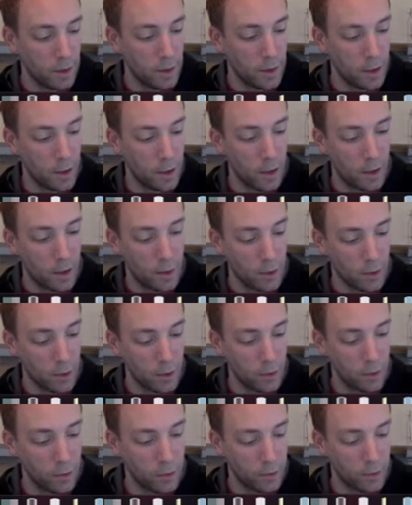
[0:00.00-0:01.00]
all
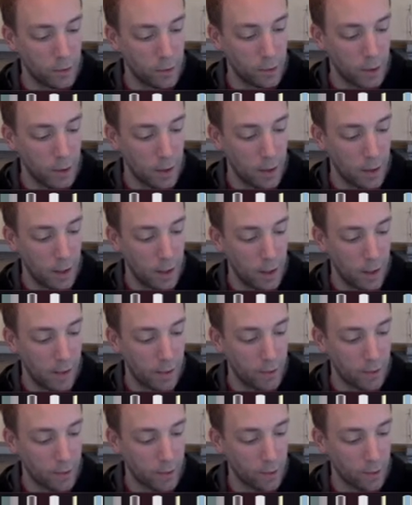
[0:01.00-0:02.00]
over f
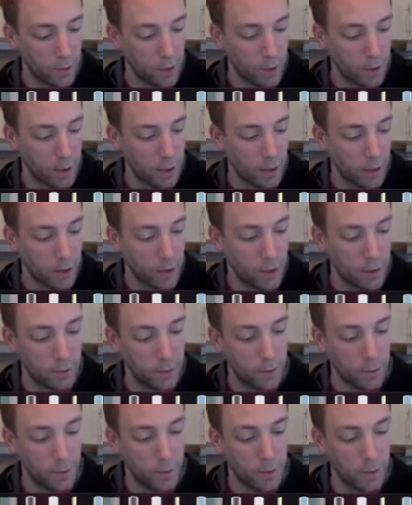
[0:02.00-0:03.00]
squared of
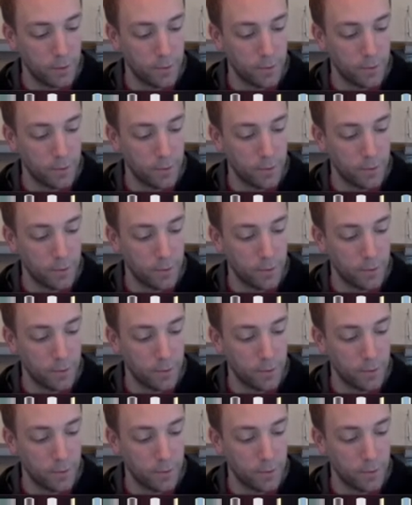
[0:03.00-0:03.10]
1.